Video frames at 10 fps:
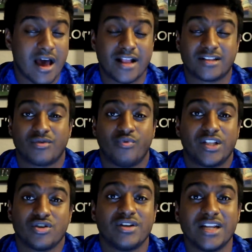And we
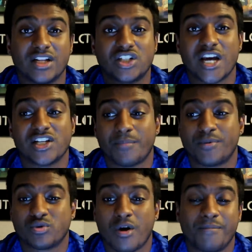do need a change
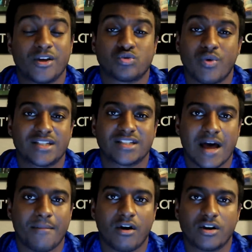up as well, because West
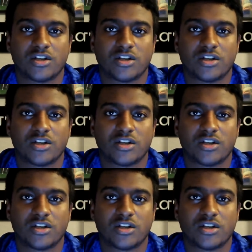Ham are